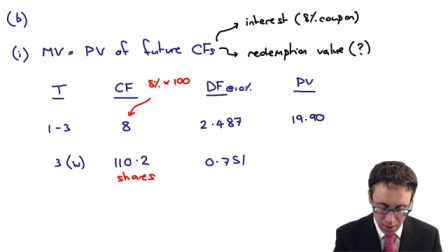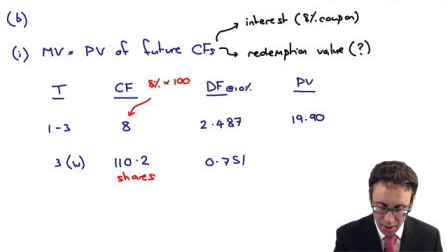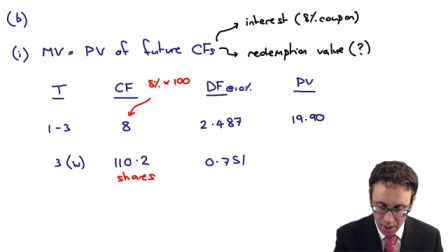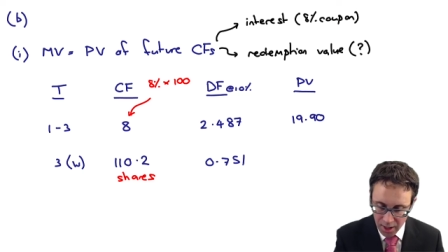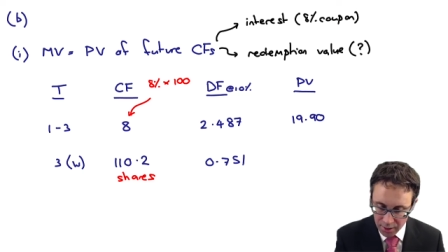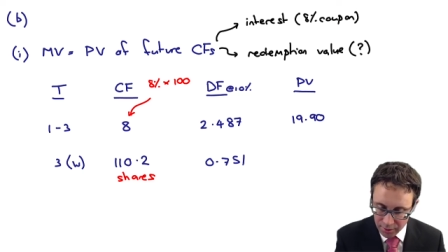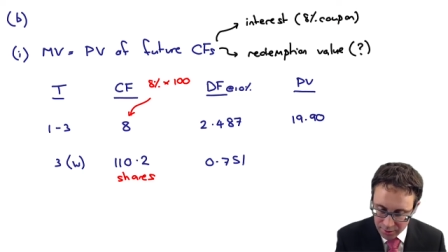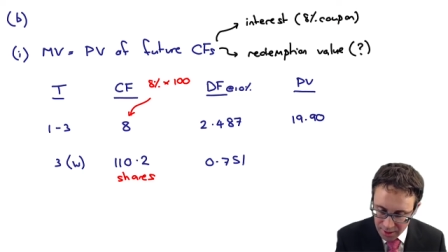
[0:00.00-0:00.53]

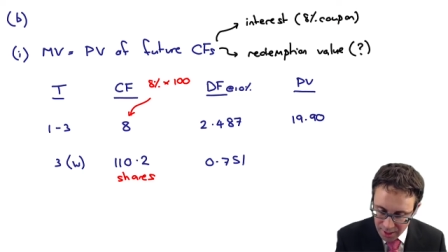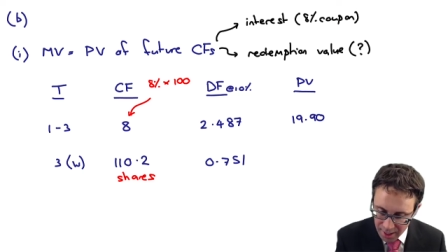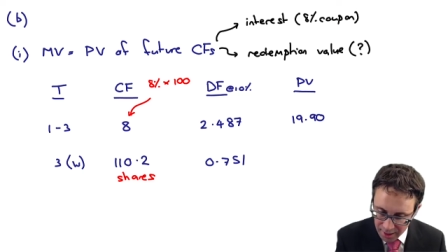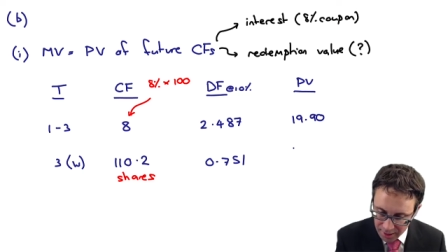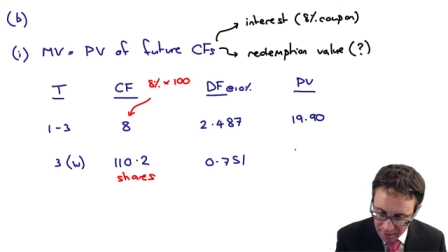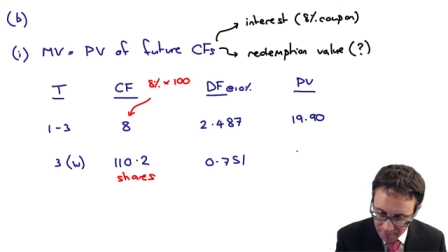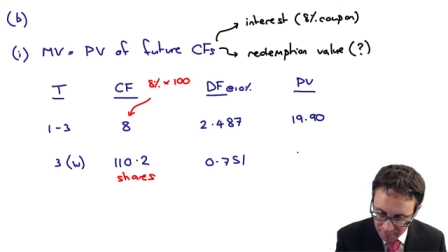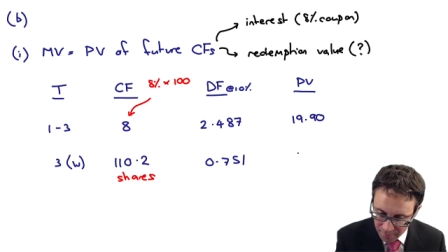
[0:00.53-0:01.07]
Uh, does
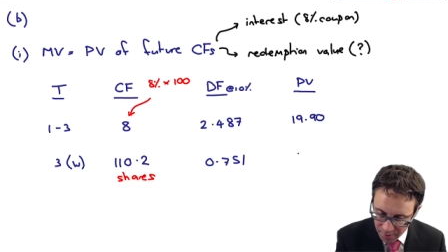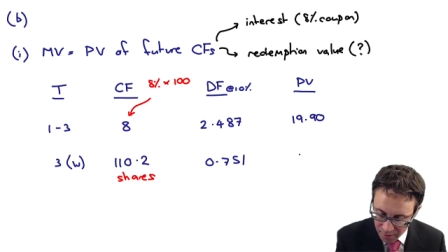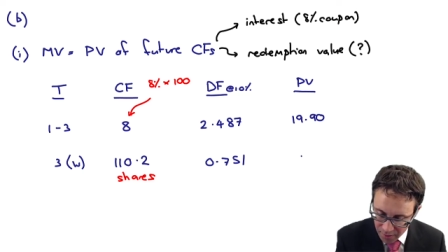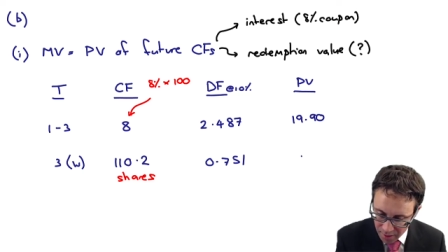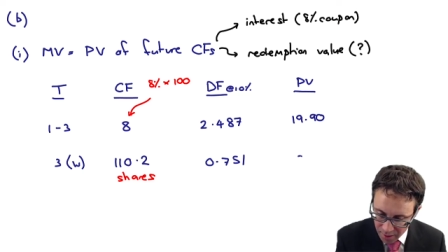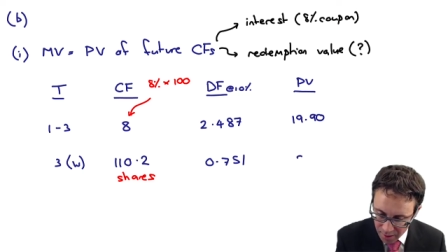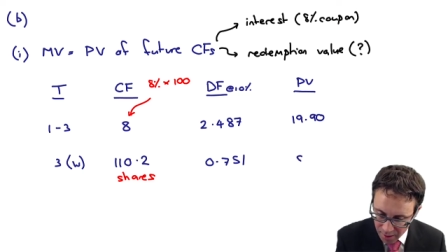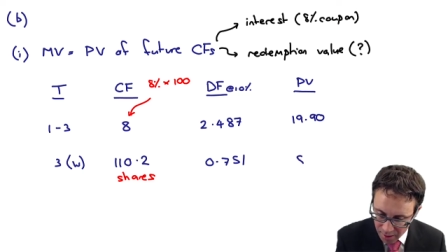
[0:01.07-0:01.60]
that give me
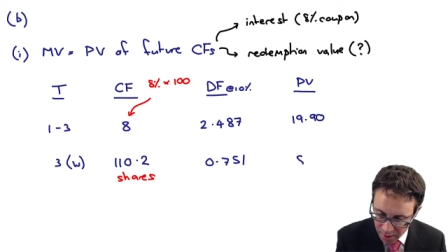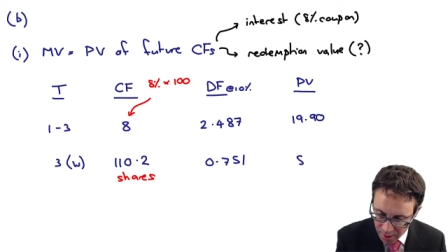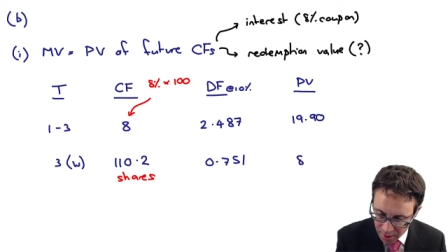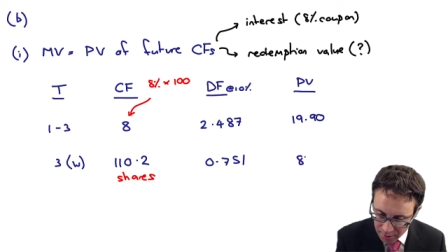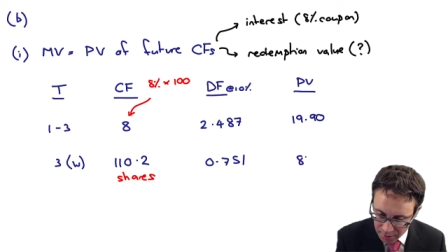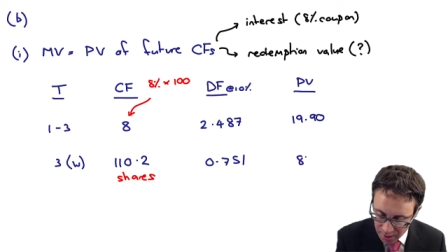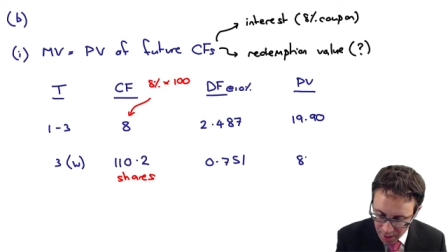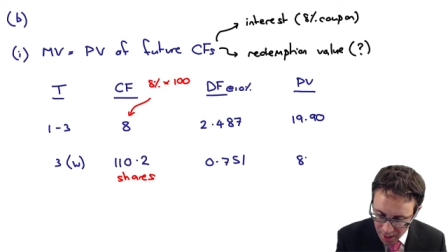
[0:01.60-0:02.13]
there
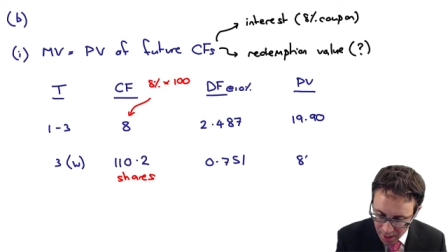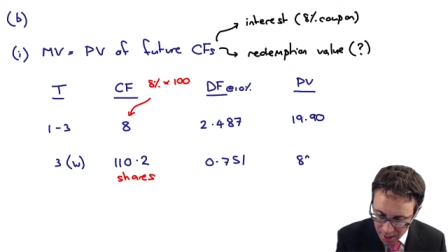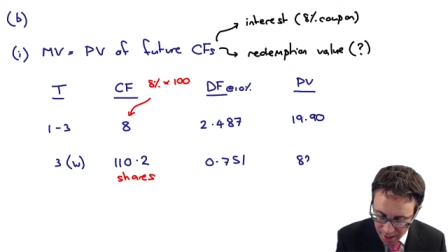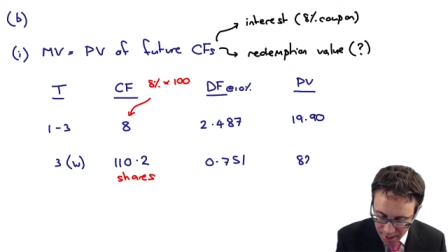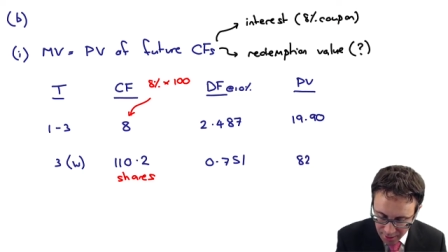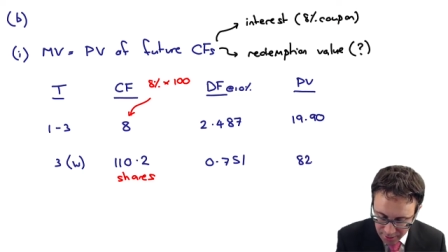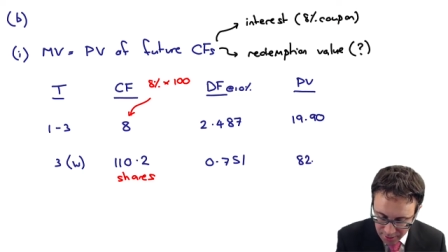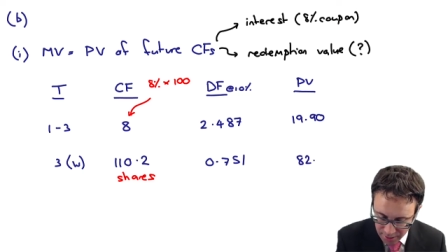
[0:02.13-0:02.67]
is
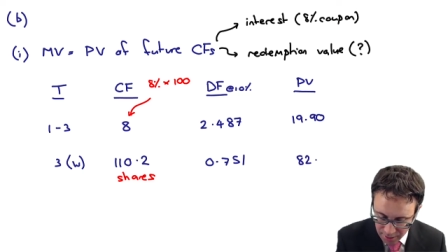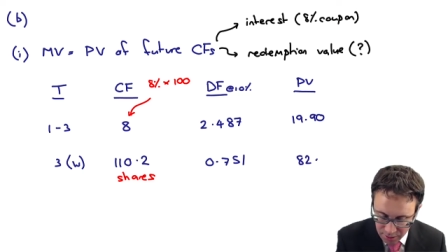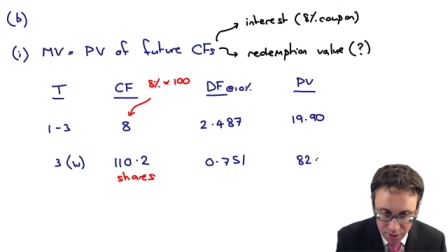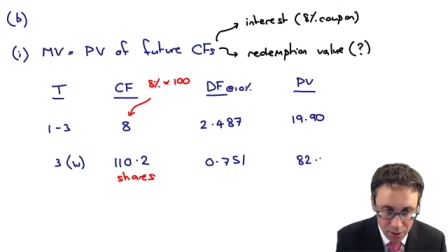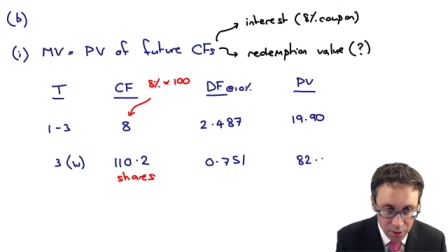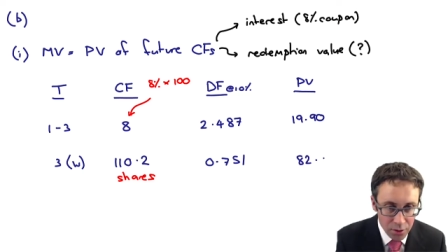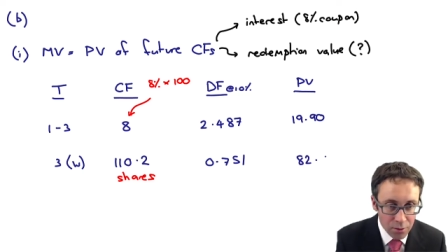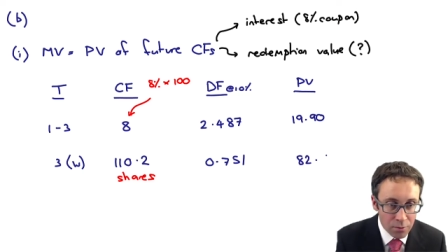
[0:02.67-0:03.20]

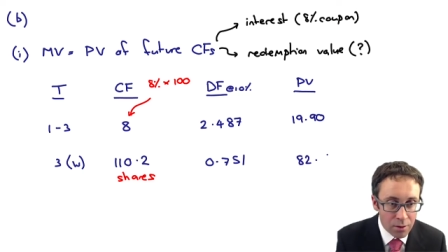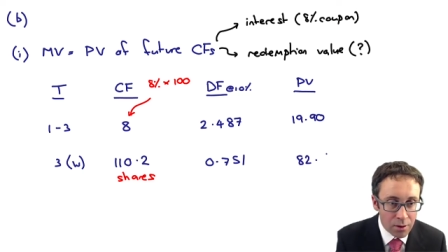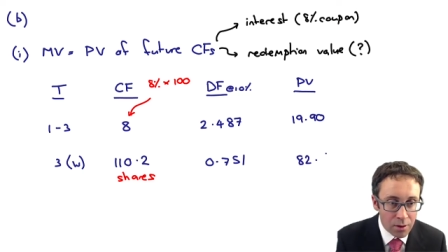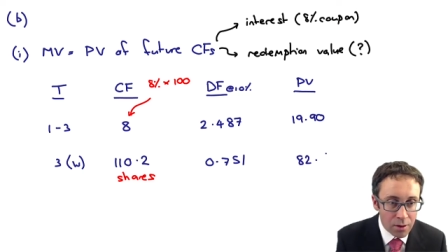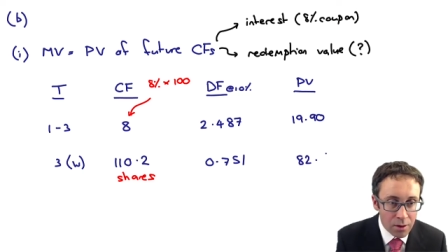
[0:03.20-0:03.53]
82.76